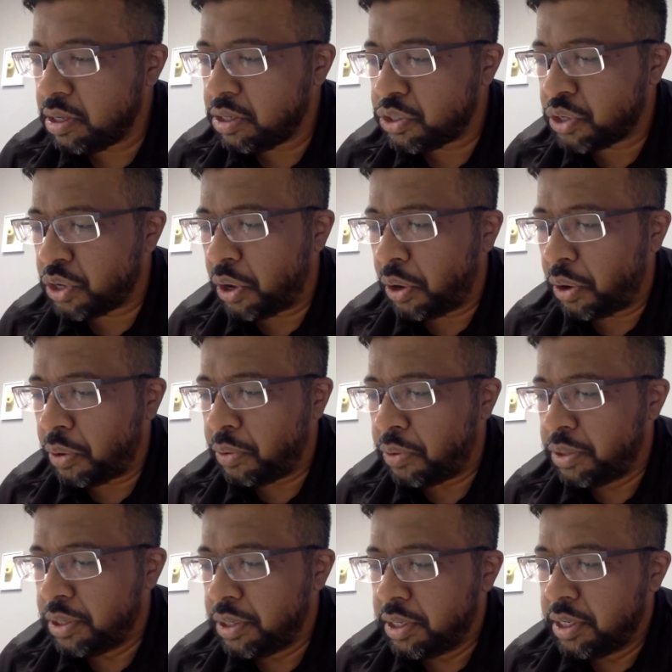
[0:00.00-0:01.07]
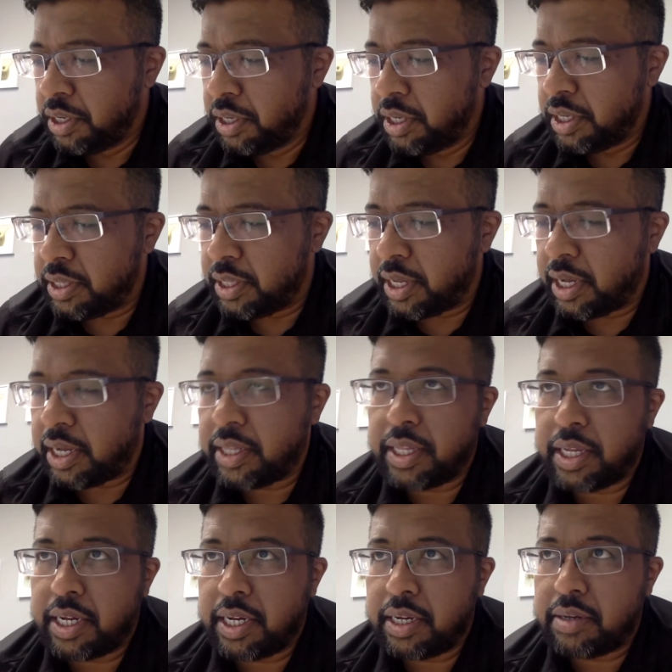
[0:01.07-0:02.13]
So
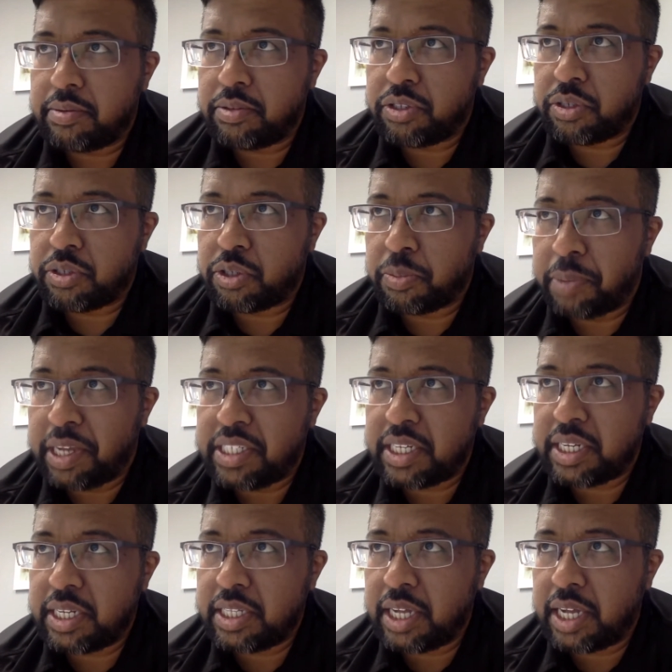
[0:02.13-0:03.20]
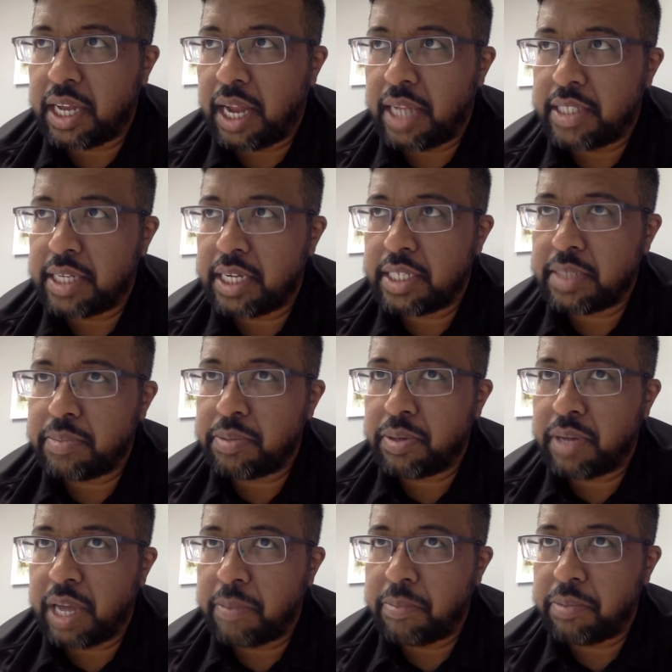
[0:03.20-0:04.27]
so basically the client's
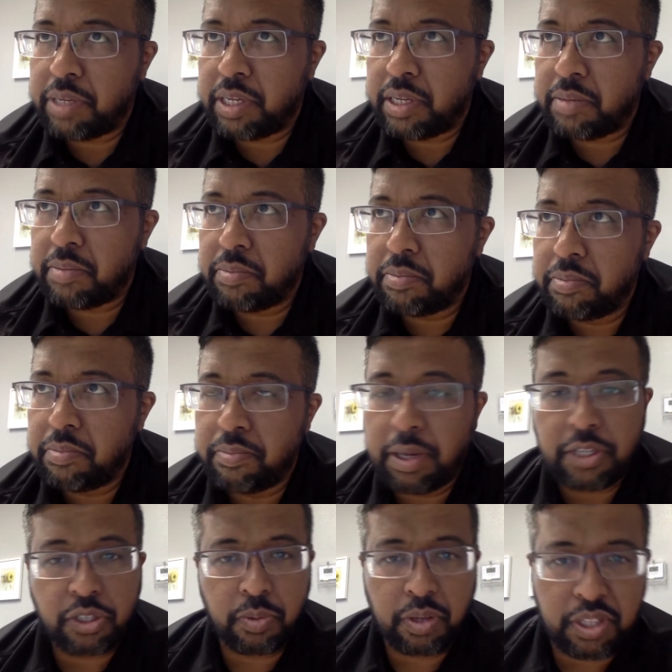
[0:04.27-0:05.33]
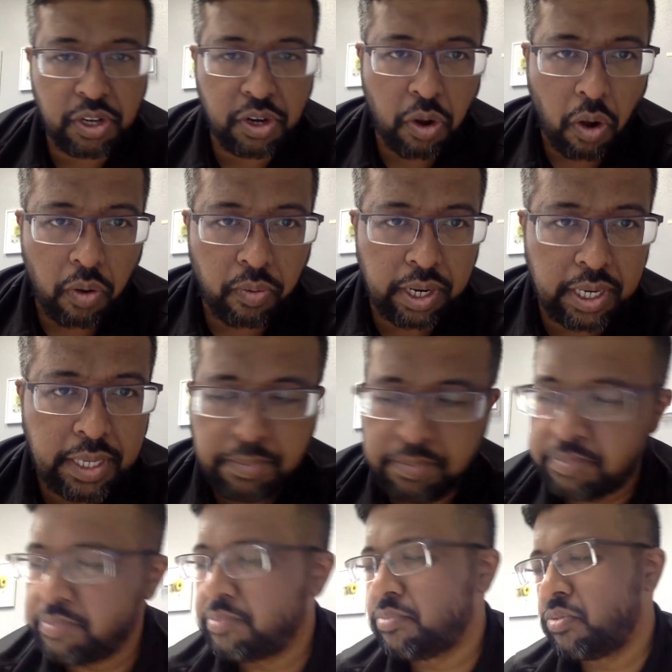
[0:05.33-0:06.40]
objective can be based on what they know already,
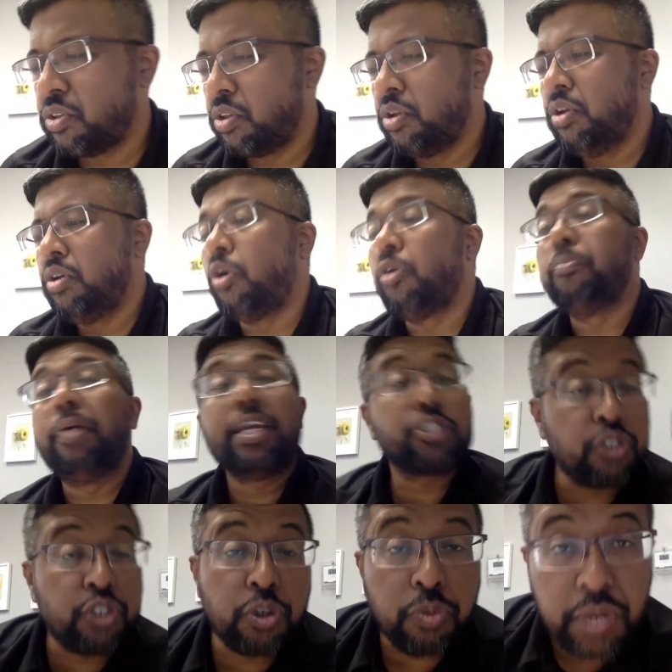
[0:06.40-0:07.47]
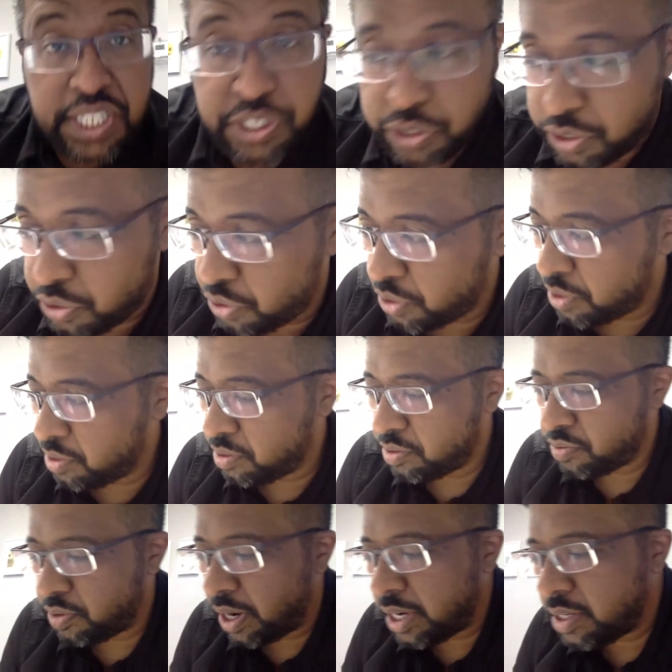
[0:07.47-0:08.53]
or based on your research,
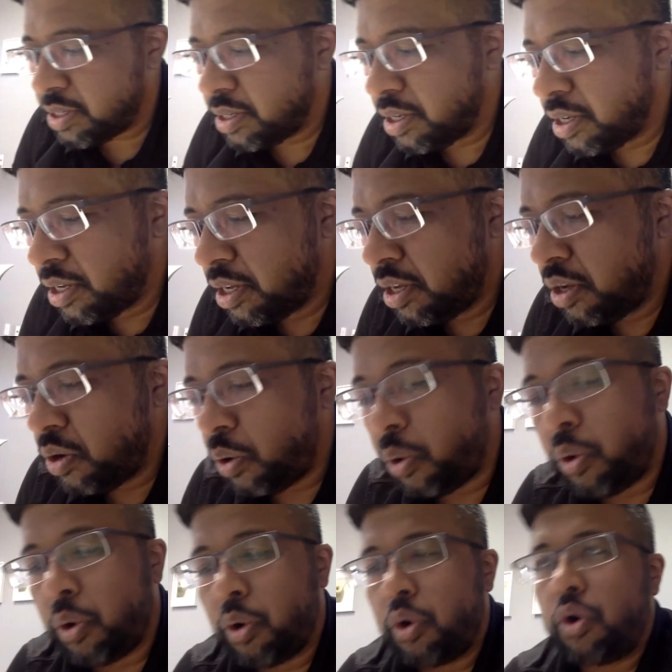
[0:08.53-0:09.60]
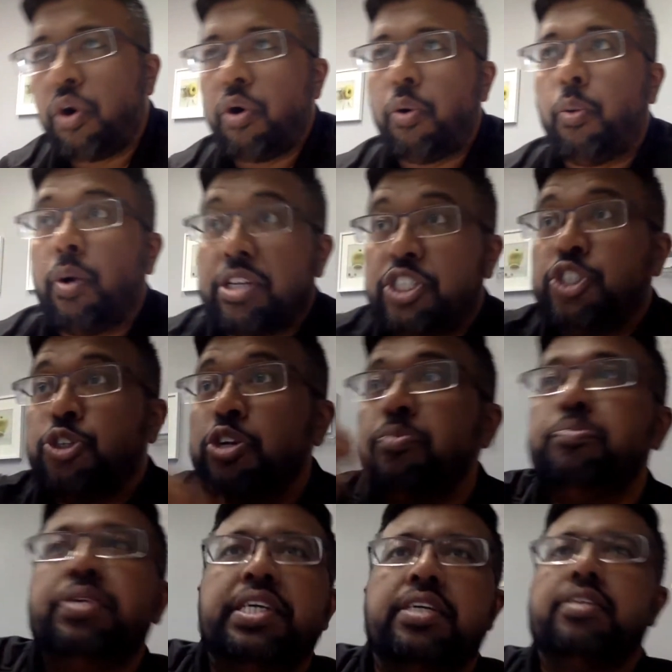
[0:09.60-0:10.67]
right? Or what
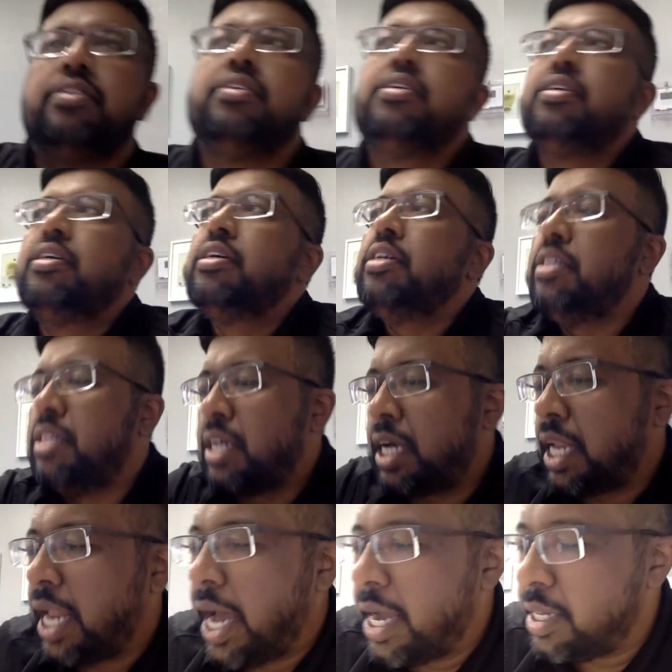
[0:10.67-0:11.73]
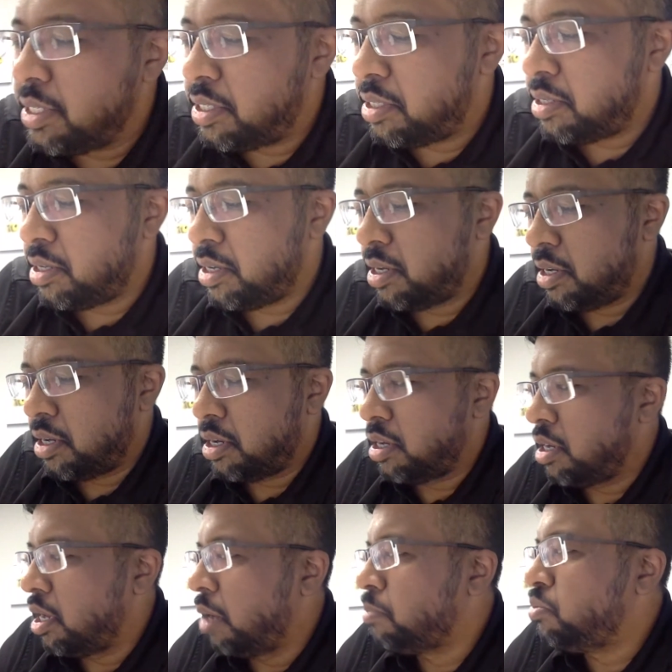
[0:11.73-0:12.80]
should be the client's
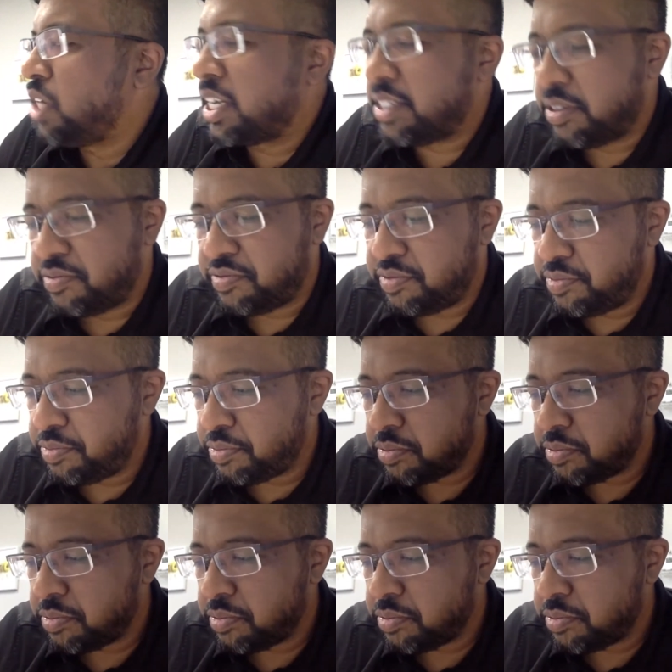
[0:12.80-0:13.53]
objective,